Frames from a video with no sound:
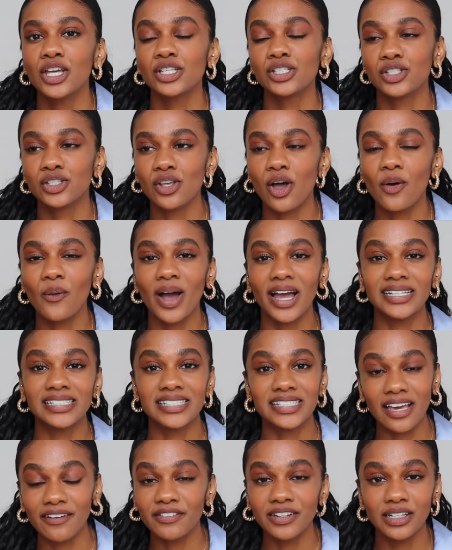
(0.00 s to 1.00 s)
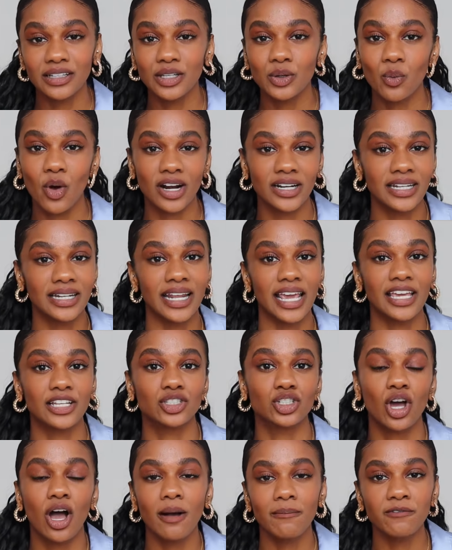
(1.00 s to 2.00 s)
So I definitely wanted
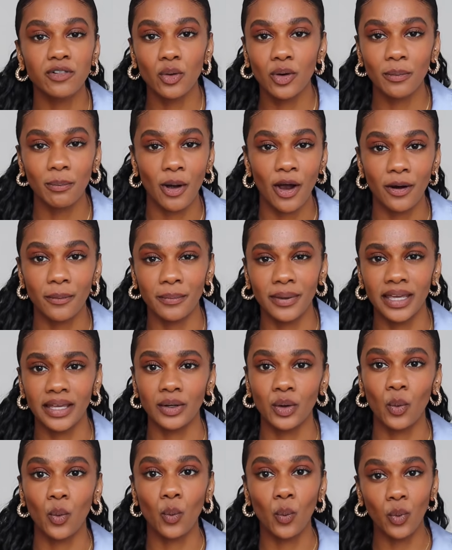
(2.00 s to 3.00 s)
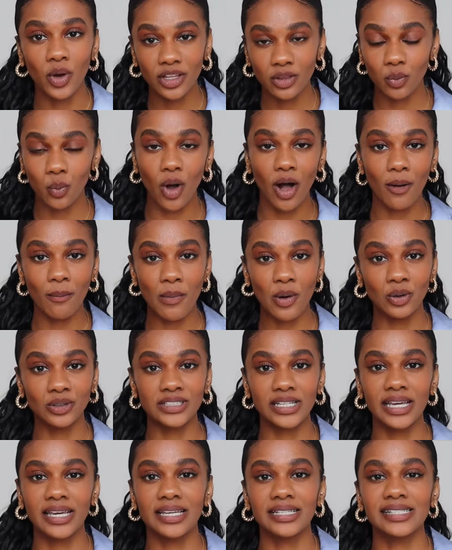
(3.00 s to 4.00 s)
a top floor apartment with wall
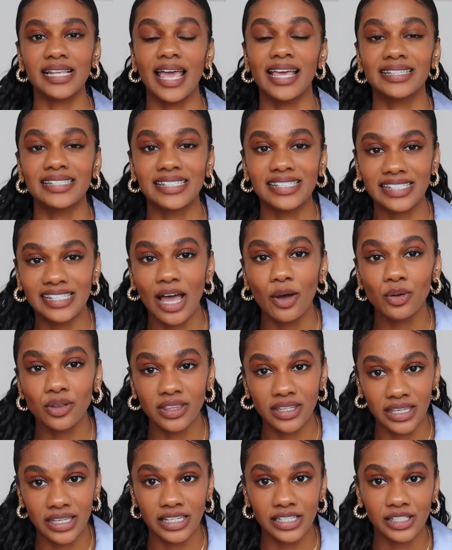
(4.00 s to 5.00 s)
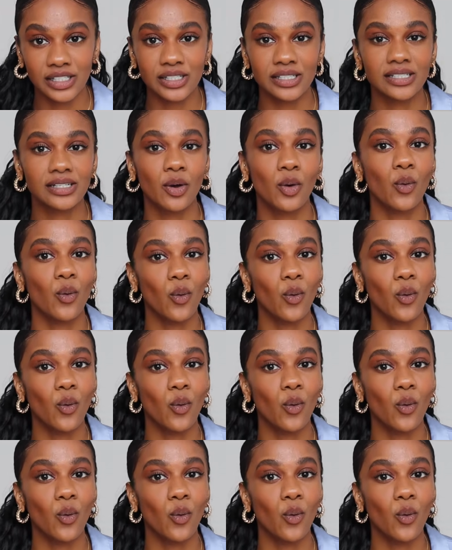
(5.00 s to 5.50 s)
moldings and southeast